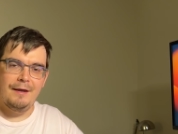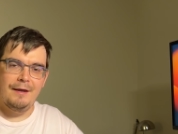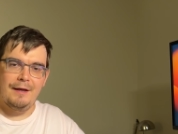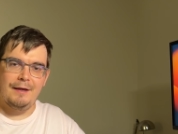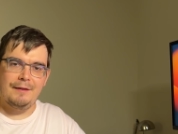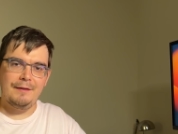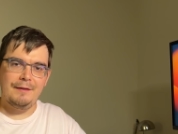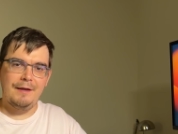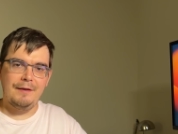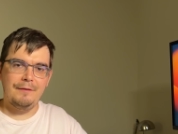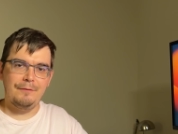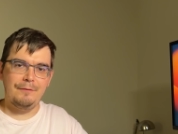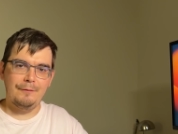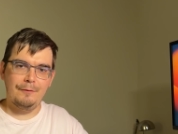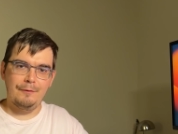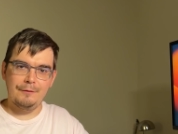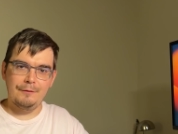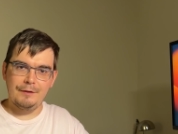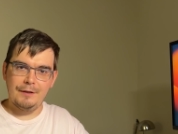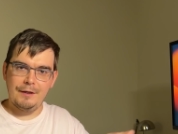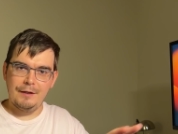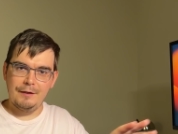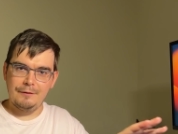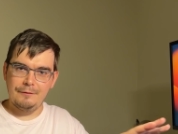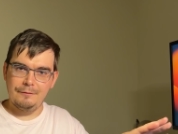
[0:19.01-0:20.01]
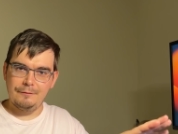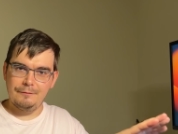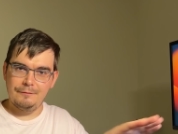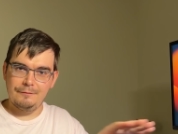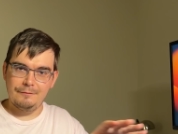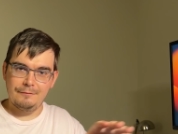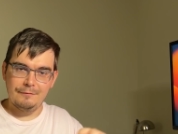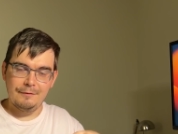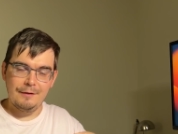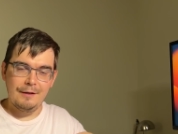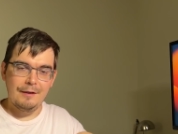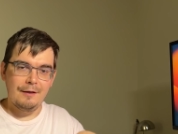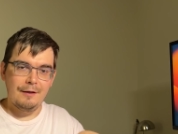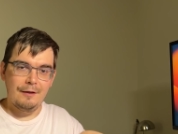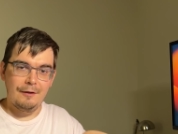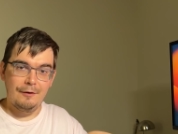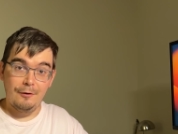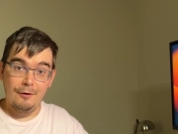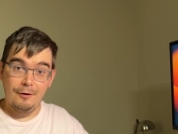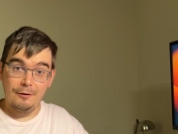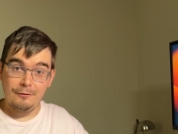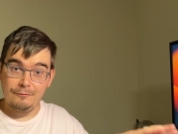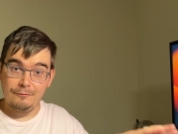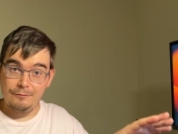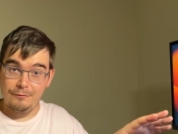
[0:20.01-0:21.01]
and I thought I could
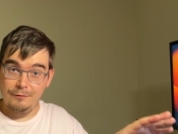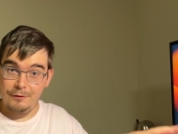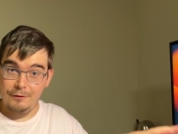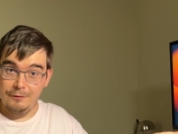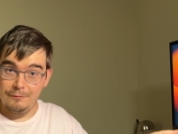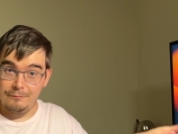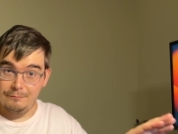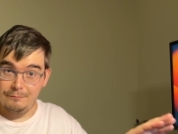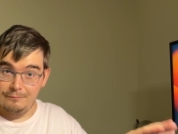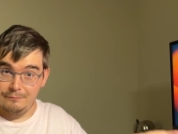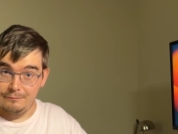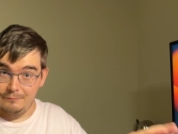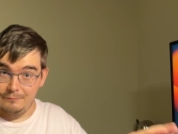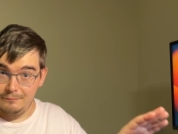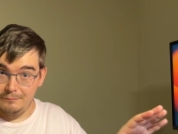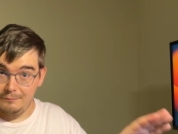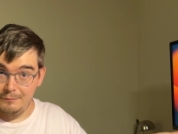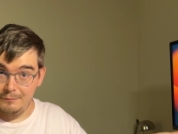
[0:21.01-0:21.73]
learn from